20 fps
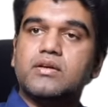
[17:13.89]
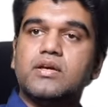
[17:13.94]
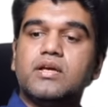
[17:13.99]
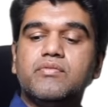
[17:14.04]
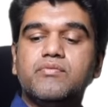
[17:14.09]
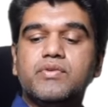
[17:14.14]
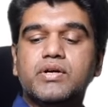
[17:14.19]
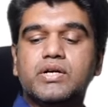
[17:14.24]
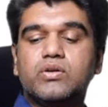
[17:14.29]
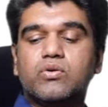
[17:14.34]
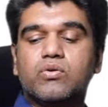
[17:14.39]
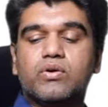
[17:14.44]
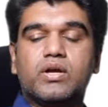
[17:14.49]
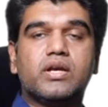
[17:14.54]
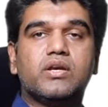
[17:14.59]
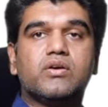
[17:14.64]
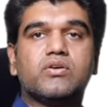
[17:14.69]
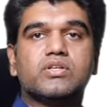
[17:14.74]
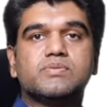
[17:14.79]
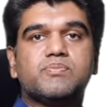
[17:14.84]
In vitro
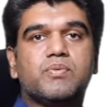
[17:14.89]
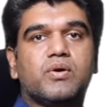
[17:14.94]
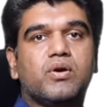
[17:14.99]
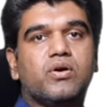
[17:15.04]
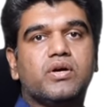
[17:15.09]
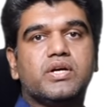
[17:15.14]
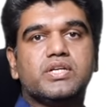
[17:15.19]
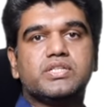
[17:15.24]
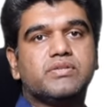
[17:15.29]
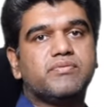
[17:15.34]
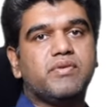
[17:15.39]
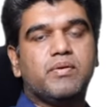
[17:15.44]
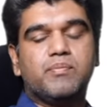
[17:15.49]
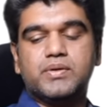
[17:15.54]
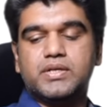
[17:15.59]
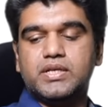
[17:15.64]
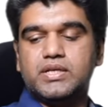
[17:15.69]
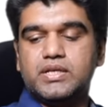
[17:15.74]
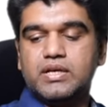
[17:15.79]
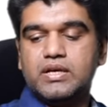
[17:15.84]
can cause prolongation of
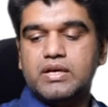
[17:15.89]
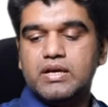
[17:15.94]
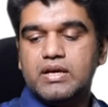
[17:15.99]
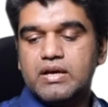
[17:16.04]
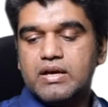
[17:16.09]
APTT.